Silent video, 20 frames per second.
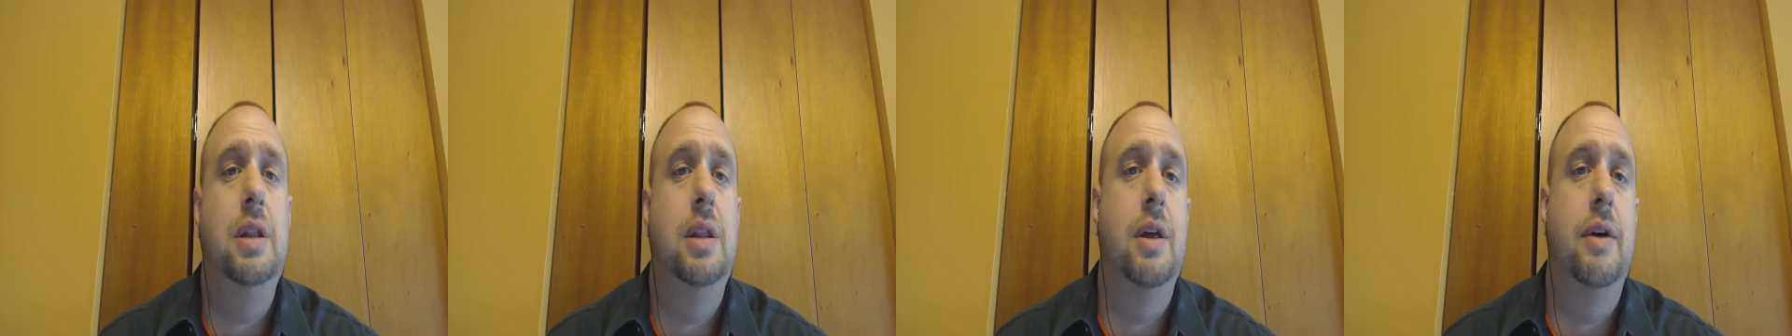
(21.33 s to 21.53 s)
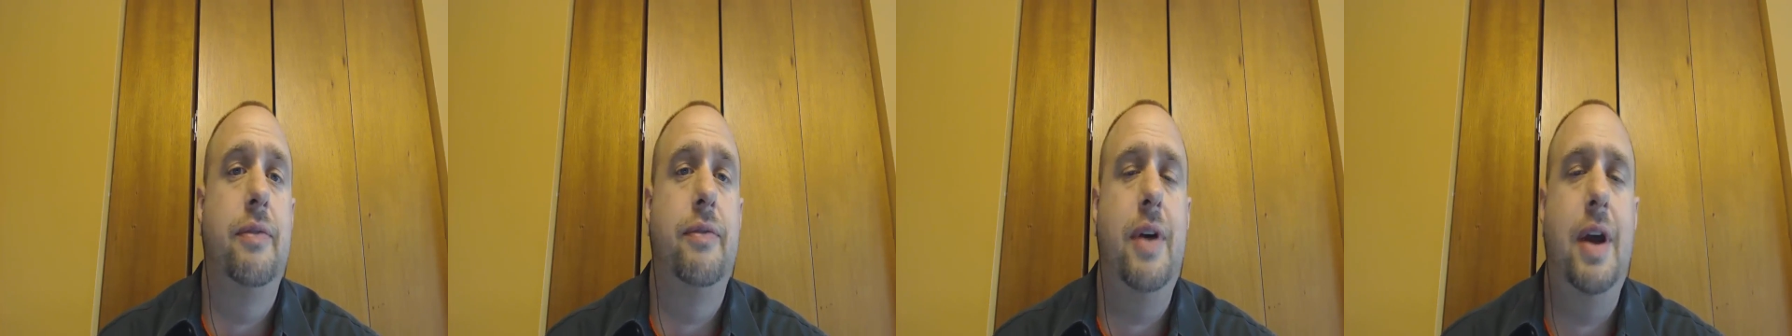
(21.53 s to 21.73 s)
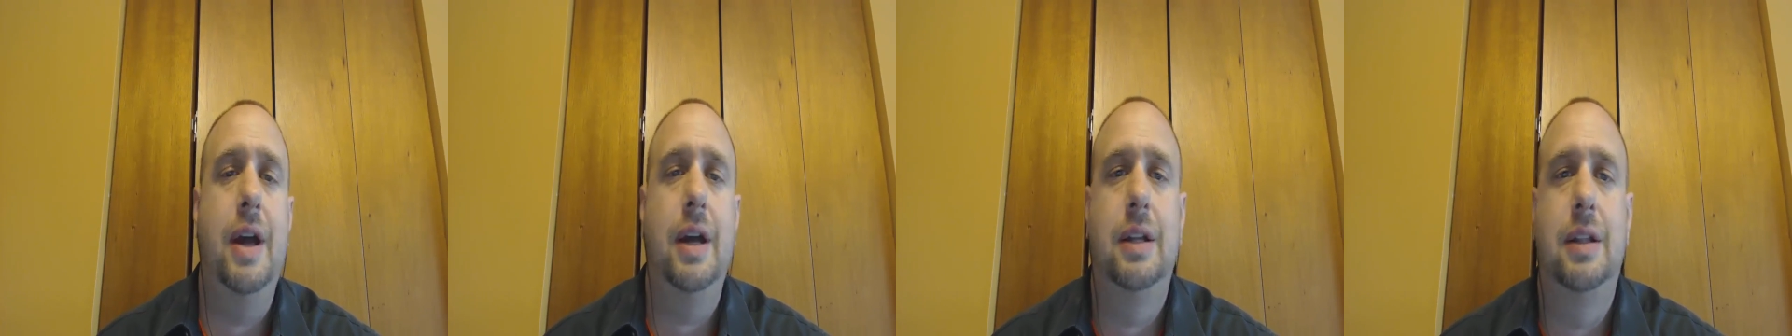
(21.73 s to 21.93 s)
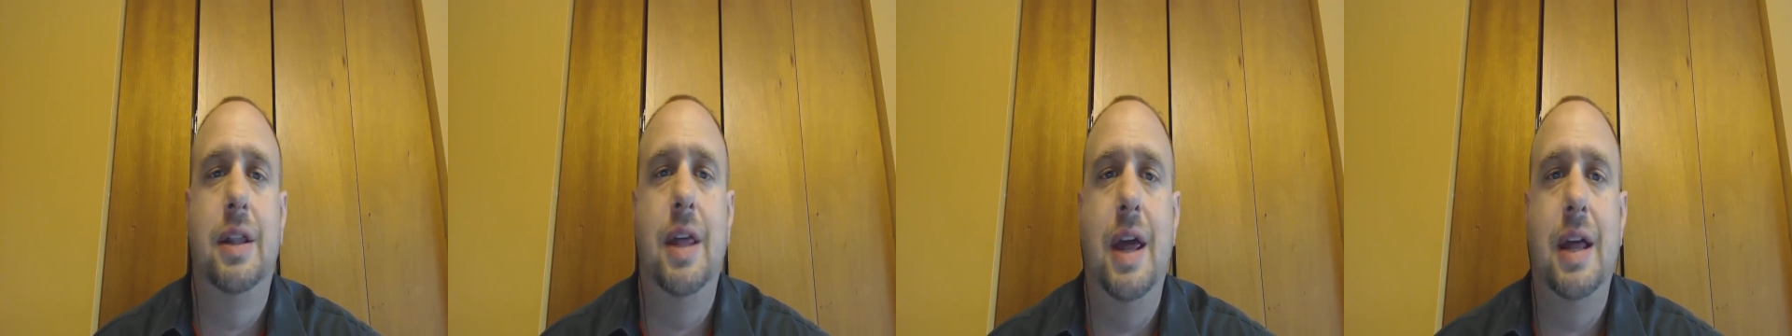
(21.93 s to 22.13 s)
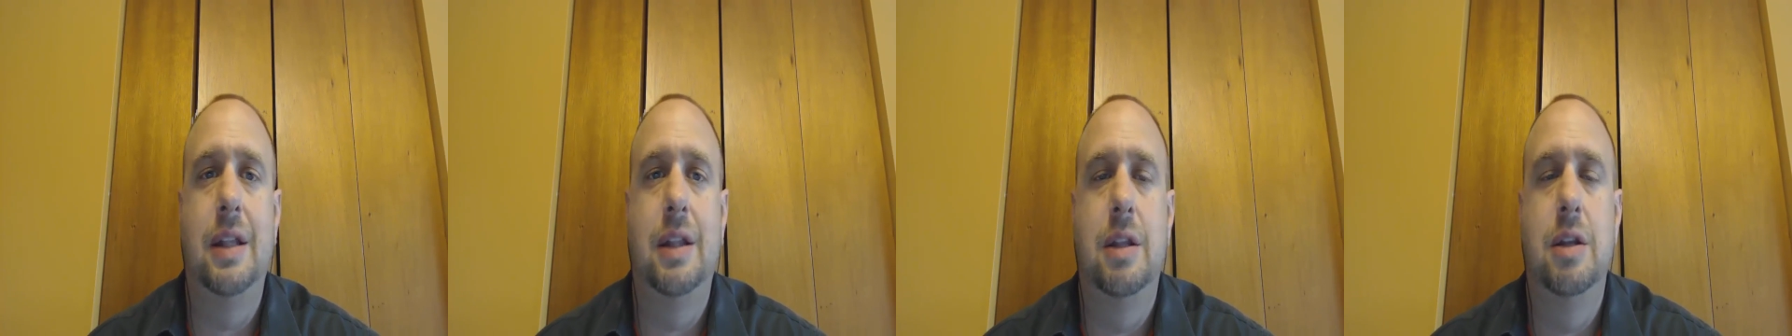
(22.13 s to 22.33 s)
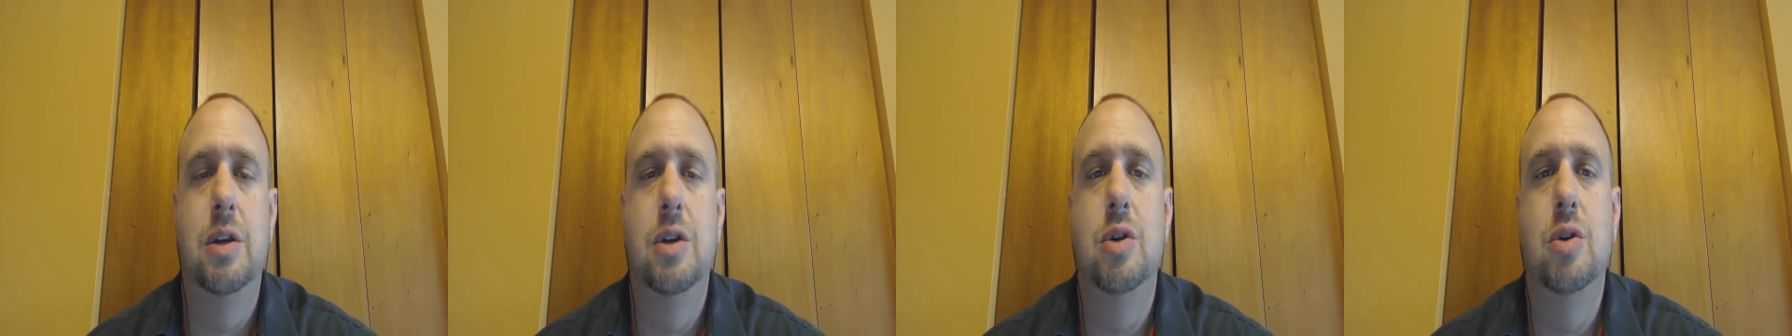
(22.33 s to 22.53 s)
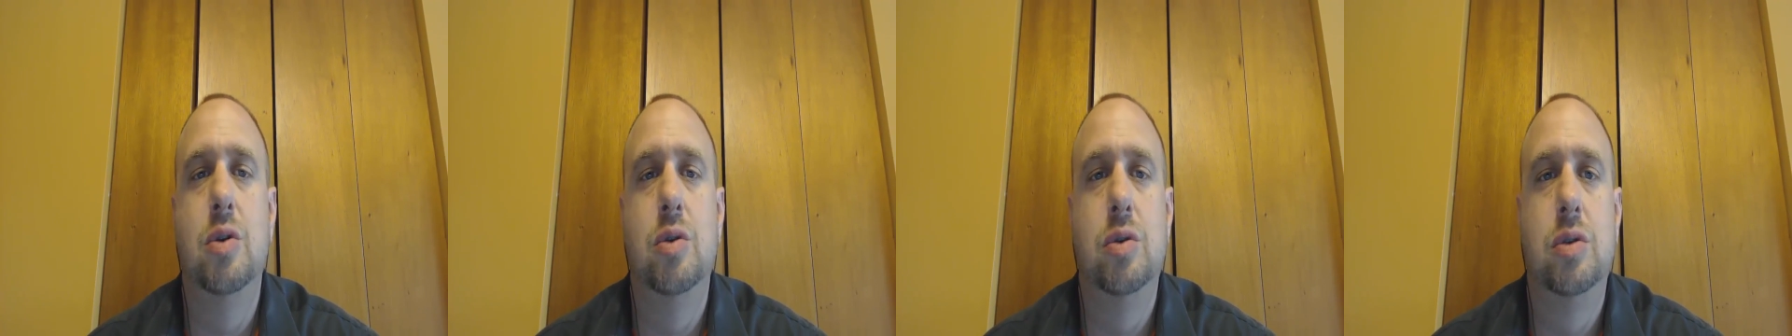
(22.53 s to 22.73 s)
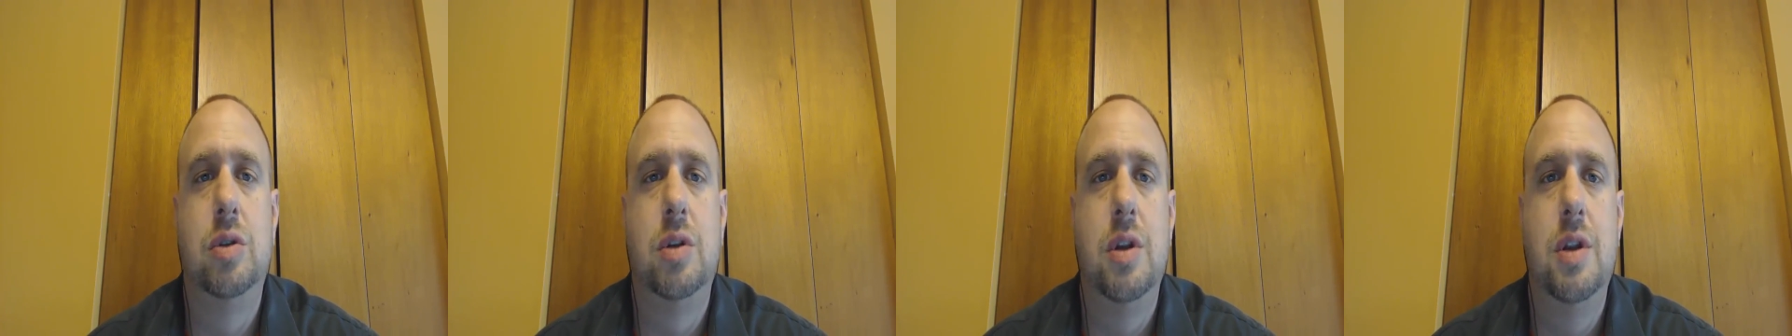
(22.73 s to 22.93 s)
the fact that the
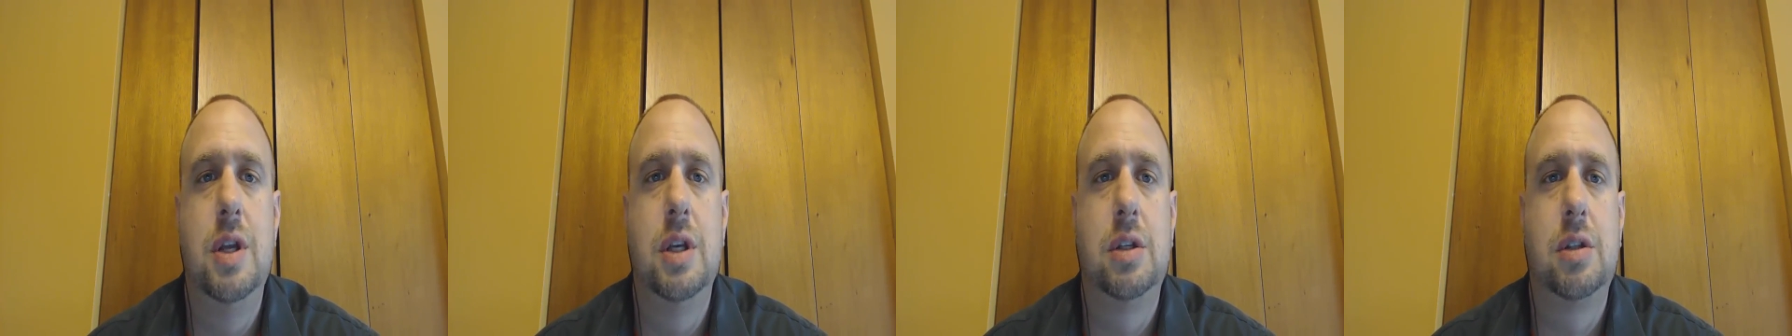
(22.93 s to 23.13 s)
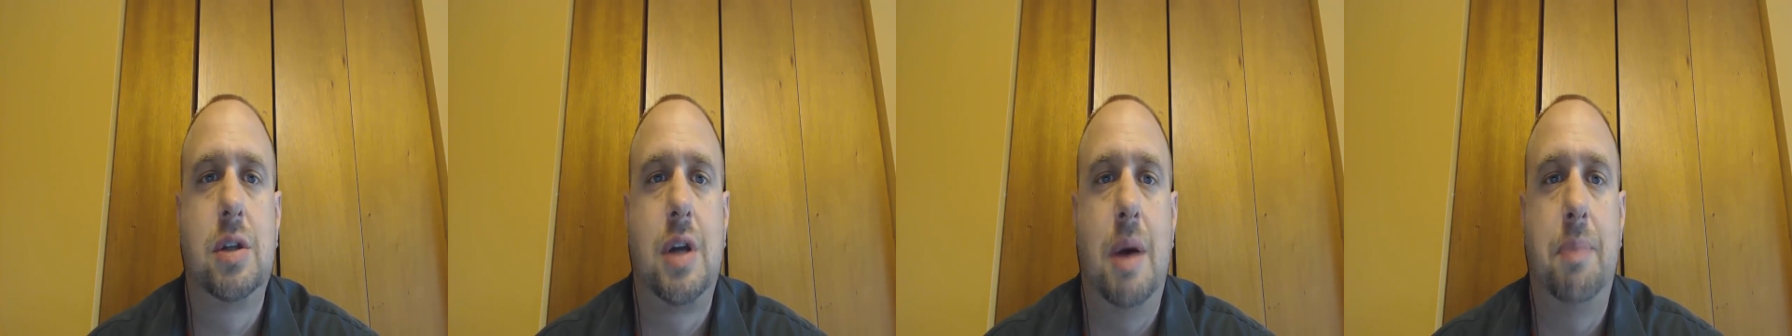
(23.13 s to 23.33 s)
news this